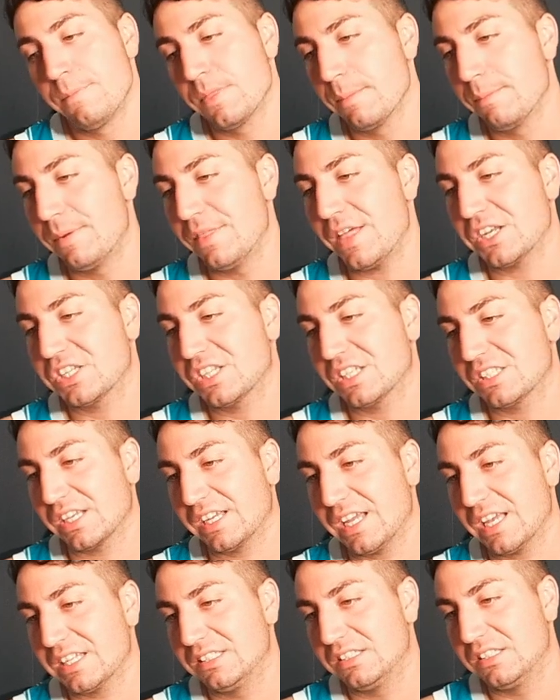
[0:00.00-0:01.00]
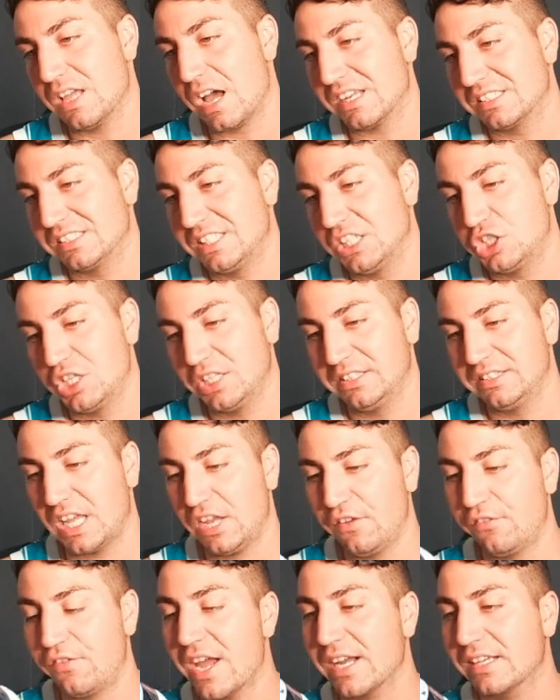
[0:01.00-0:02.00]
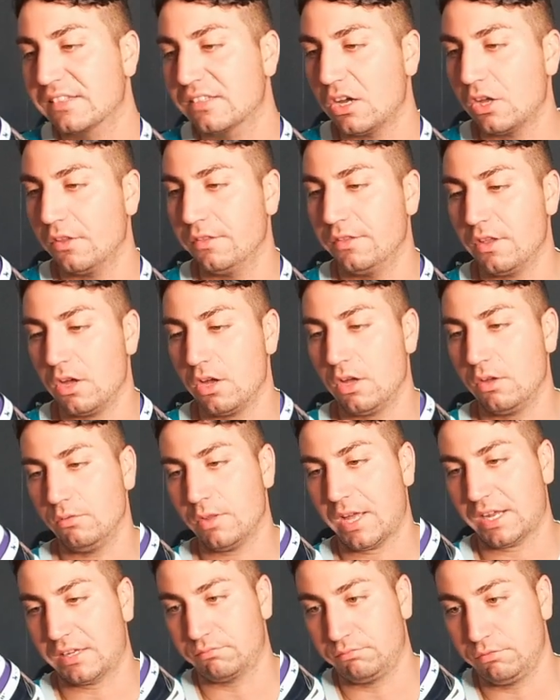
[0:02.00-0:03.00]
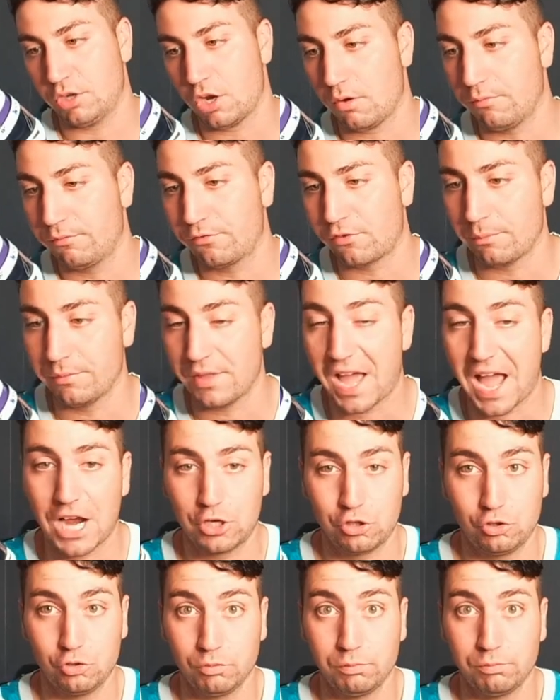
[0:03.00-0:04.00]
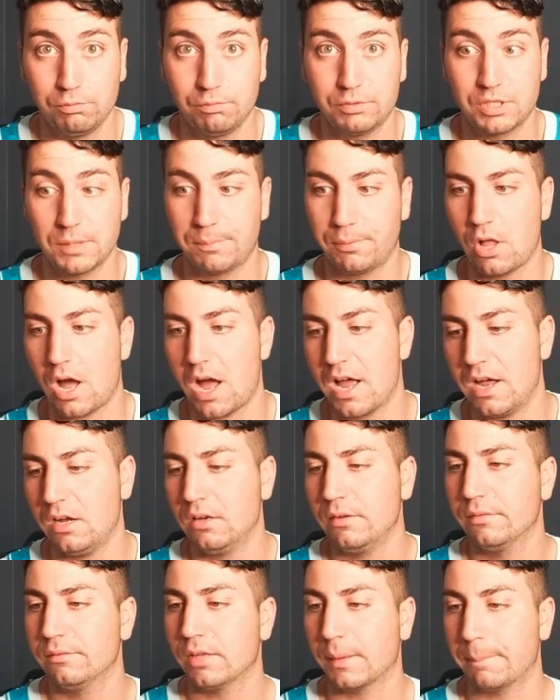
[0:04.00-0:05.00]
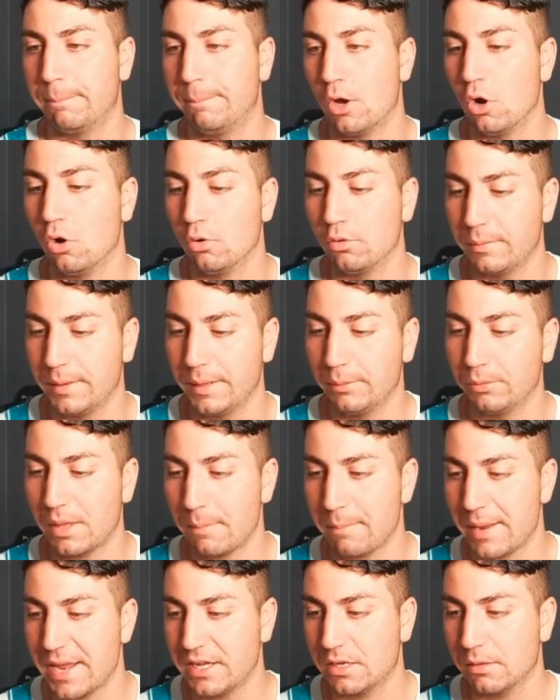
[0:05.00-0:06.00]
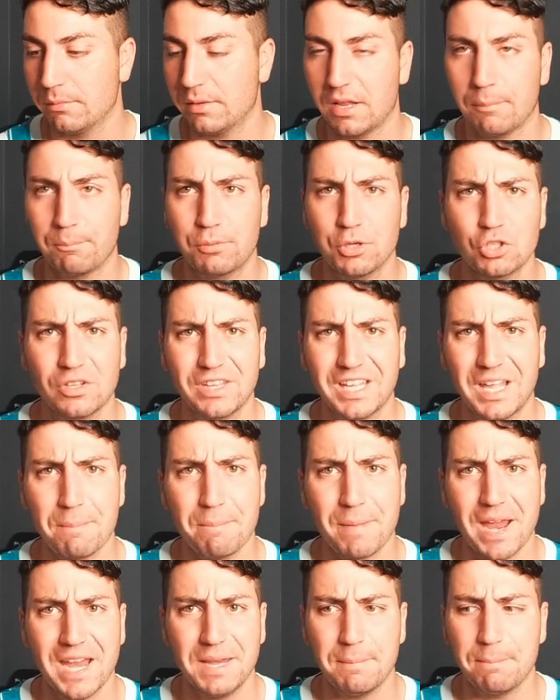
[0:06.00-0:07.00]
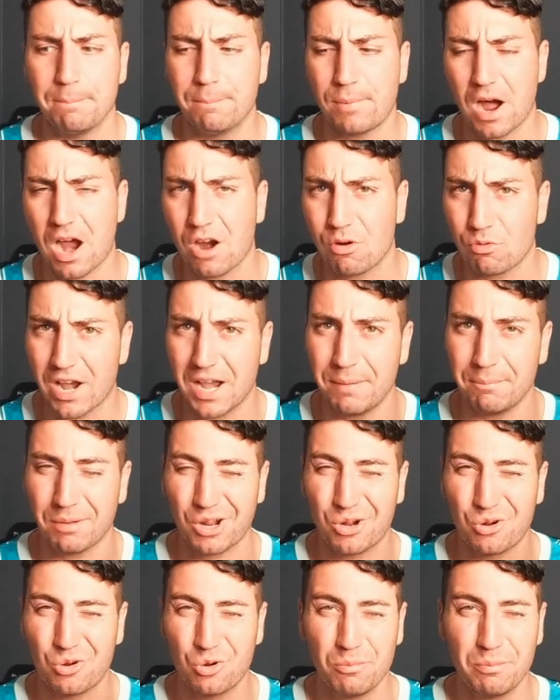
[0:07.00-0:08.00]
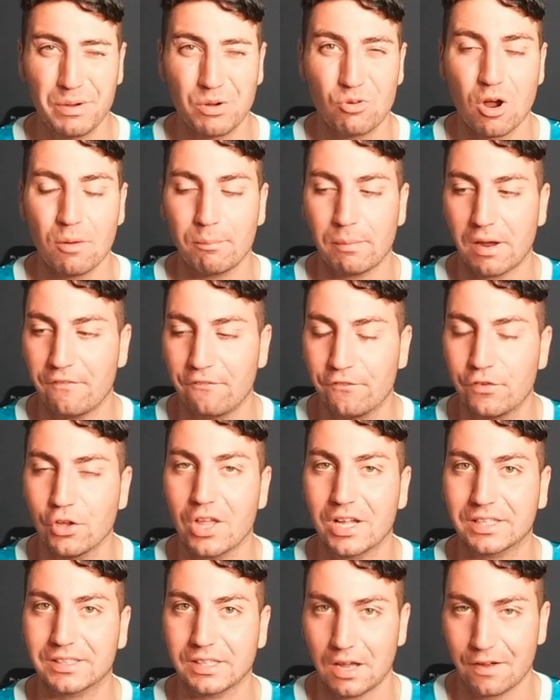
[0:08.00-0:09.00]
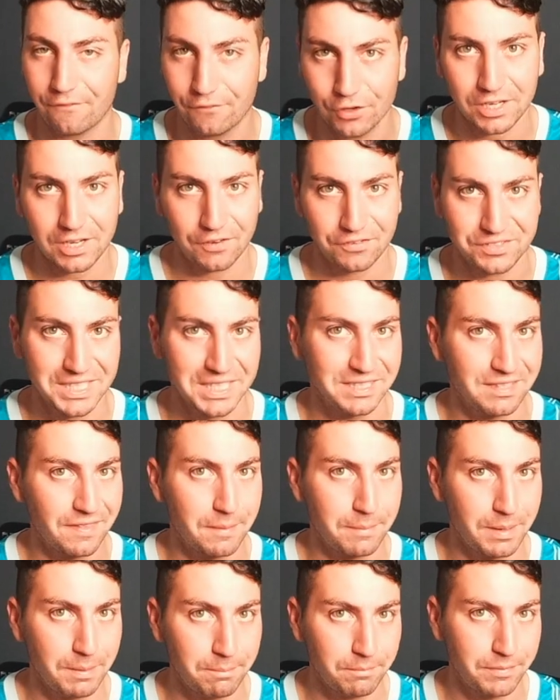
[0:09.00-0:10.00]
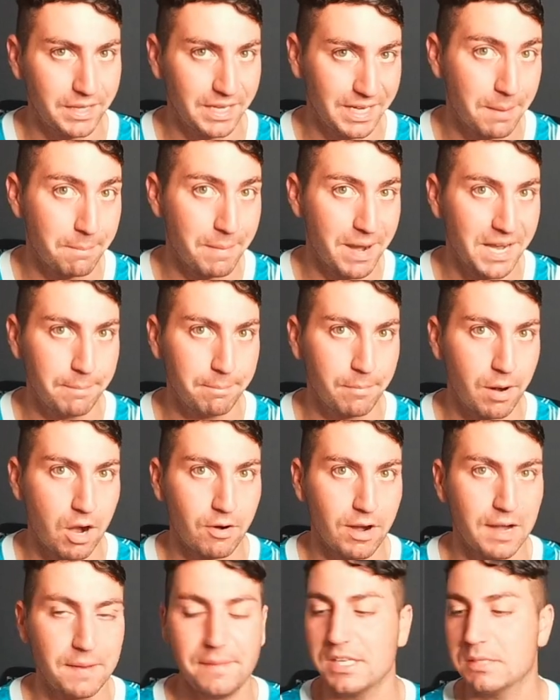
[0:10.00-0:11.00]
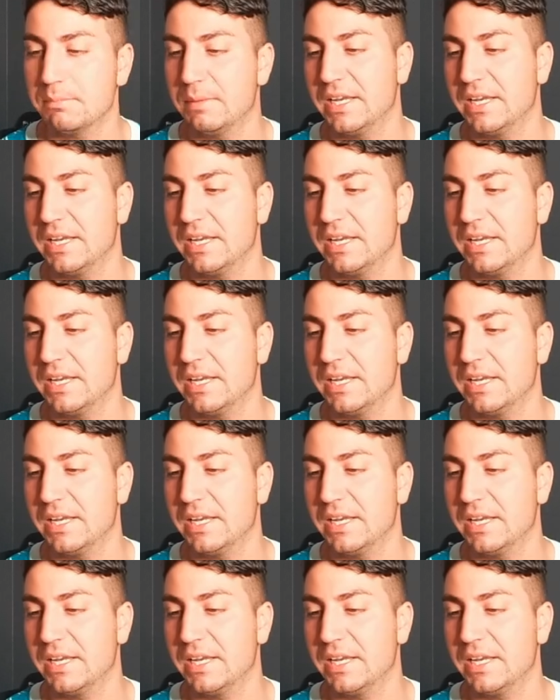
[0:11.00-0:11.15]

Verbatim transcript: but that's just I guess a stitching defect on like you know from the actual supplier, like Bell, the people that make them, and I'm pretty sure they get made in Bahrain, but I could be wrong. But I feel like that. I feel like I've seen that they been, they get made in Bahrain these